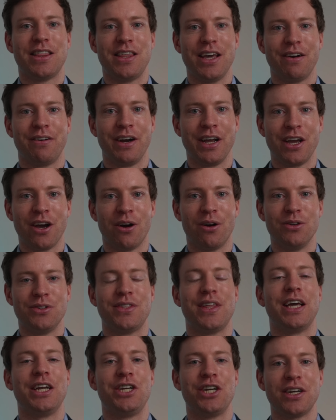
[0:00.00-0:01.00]
The theory
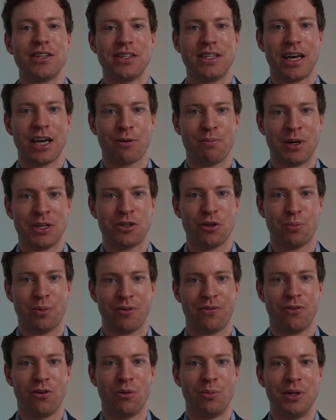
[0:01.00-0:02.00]
goes that just like muscle
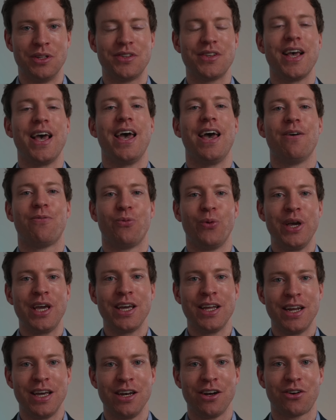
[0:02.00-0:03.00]
performance, if we
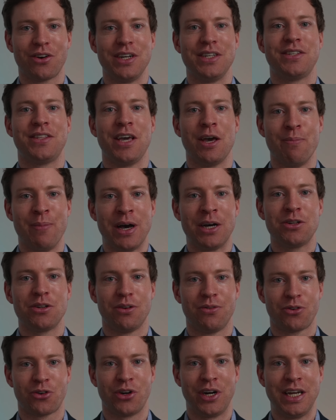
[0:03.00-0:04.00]
can increase the amount
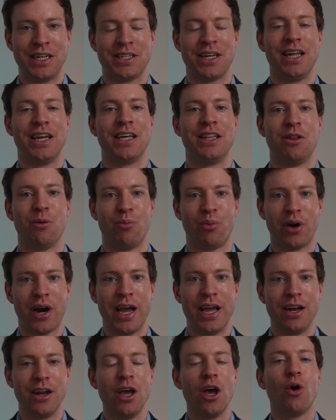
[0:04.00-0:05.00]
of creatine in the
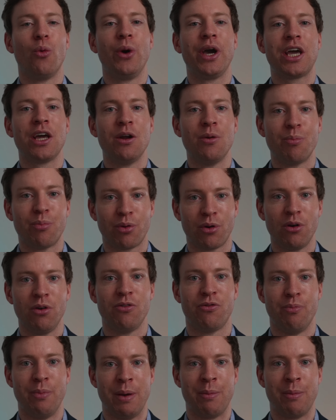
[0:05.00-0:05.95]
brain, we can improve